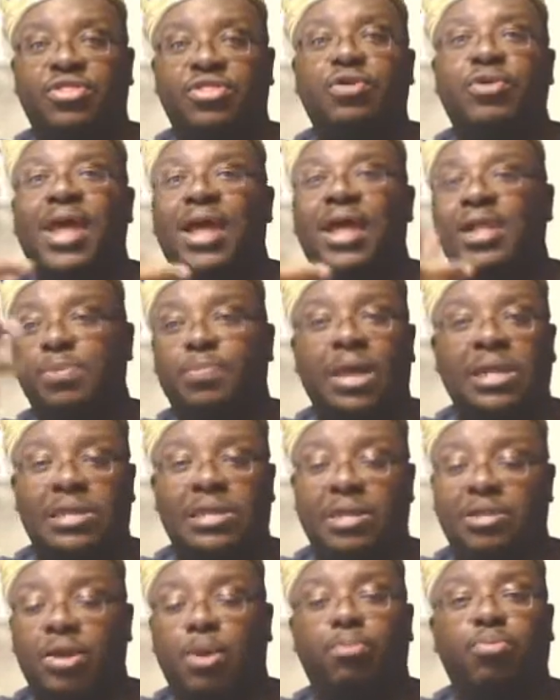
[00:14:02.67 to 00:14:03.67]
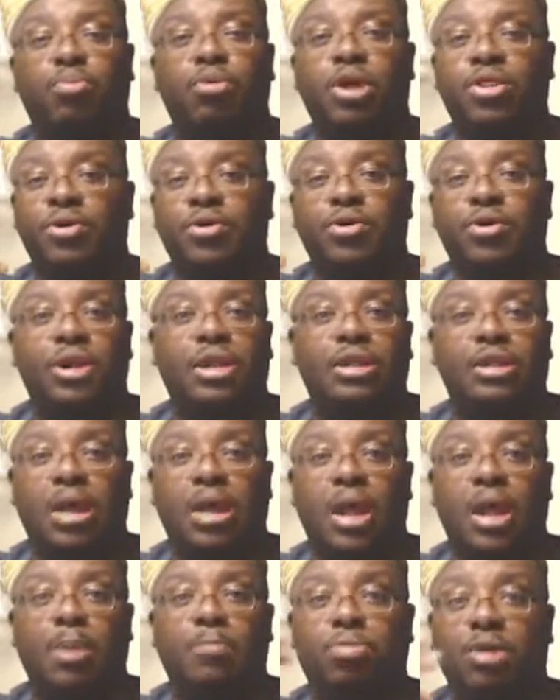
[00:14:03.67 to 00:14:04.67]
So that's basically their brother
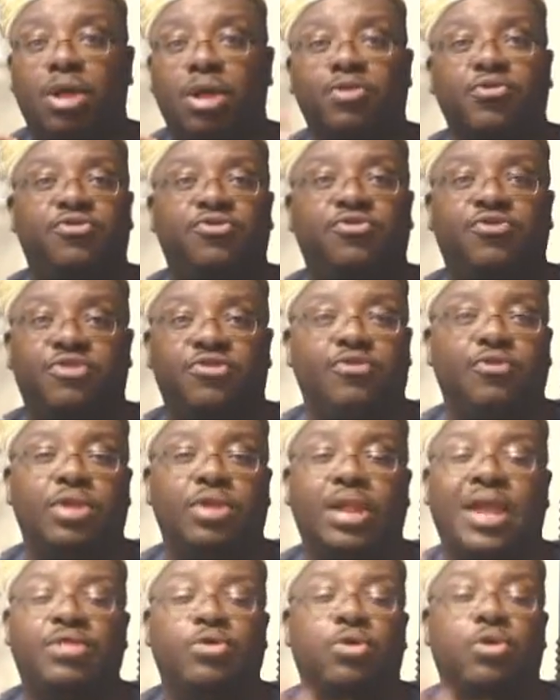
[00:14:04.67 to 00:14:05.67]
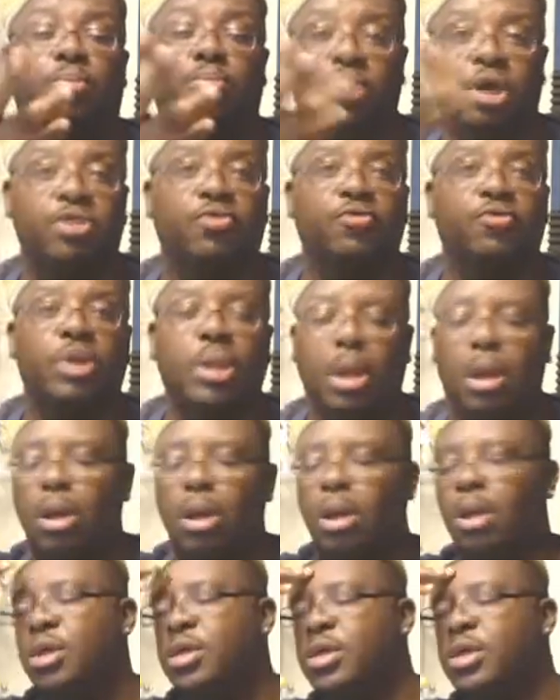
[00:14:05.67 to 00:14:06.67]
and sister, and that's her
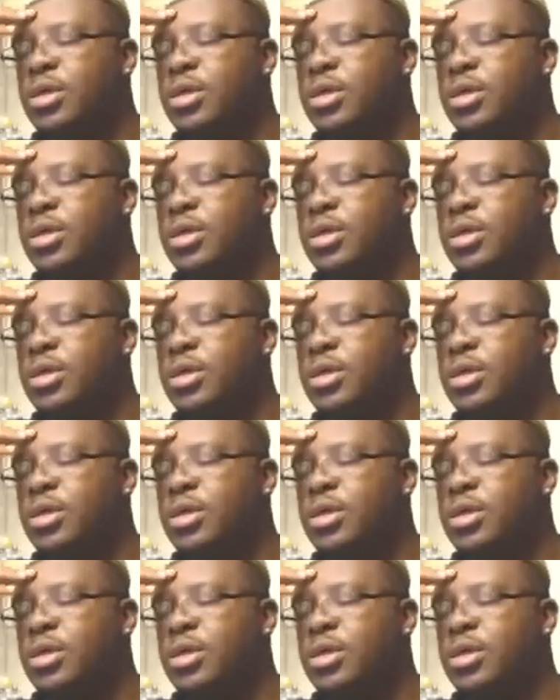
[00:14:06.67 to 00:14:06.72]
brother-in-law.